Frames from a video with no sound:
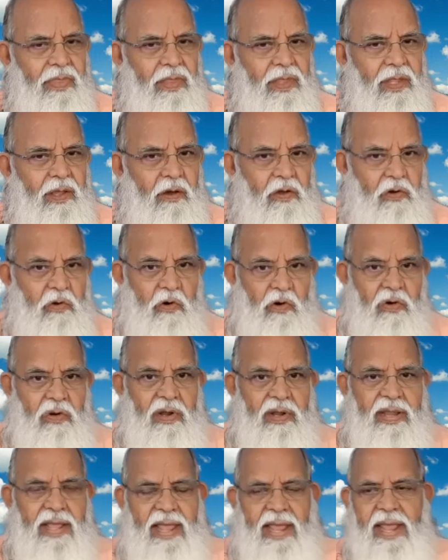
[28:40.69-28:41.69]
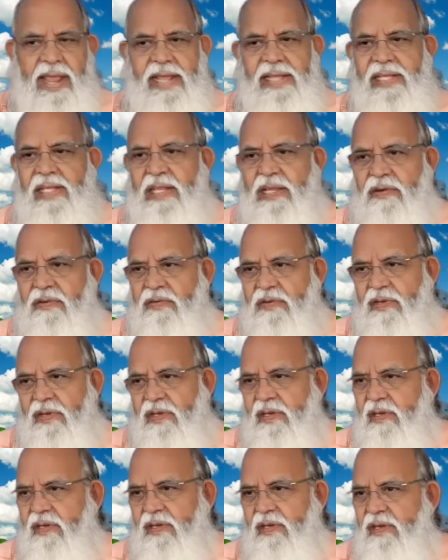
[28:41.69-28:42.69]
Our whole day is lived
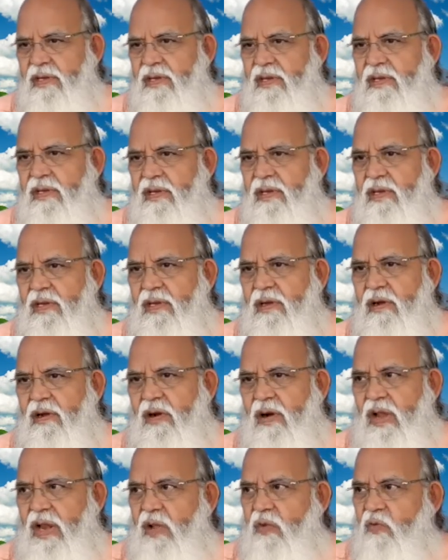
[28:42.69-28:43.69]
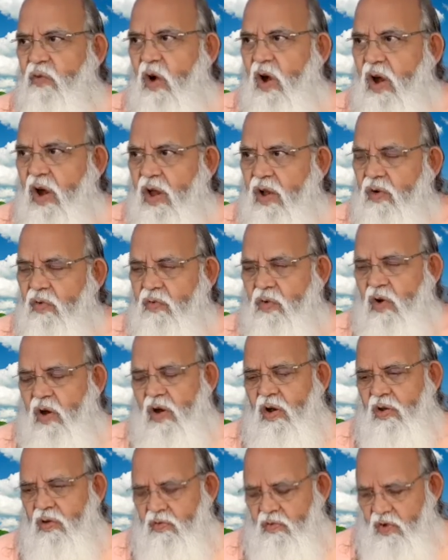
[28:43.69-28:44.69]
on a war,
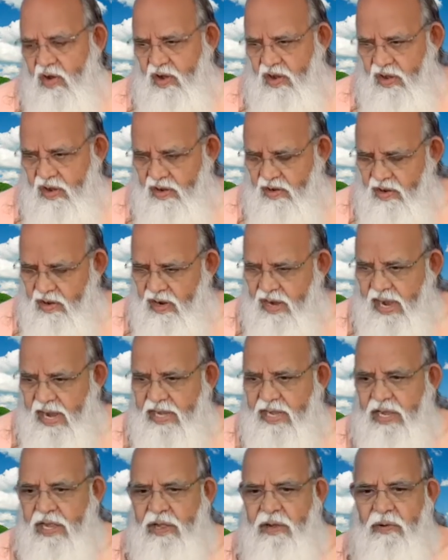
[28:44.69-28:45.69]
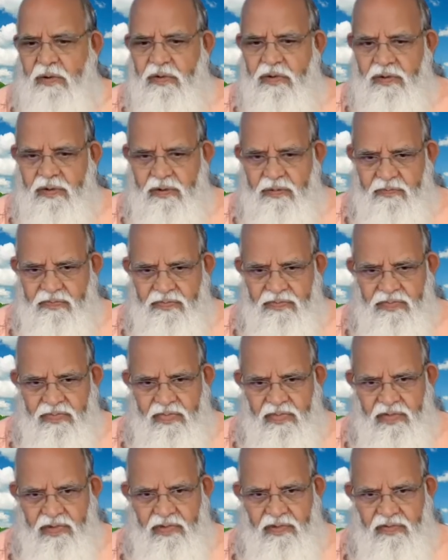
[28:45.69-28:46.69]
war, war attitude.
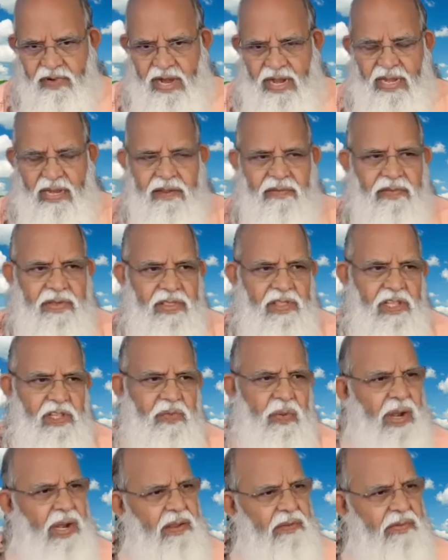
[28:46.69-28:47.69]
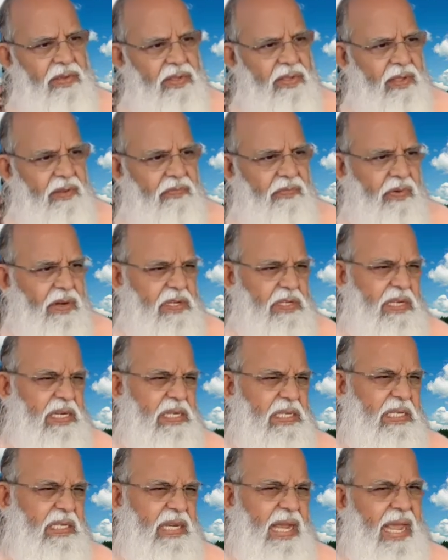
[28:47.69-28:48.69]
Fighting with this, fighting with
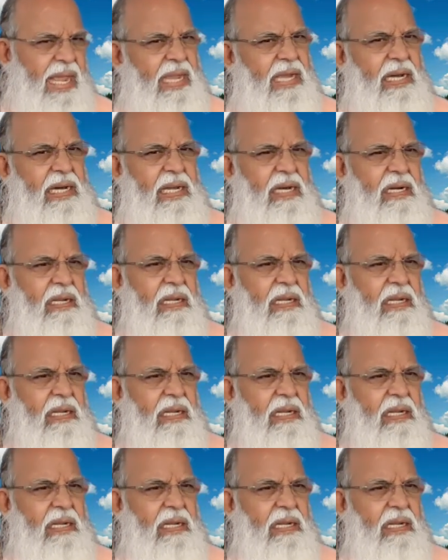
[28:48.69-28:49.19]
frustration, anger,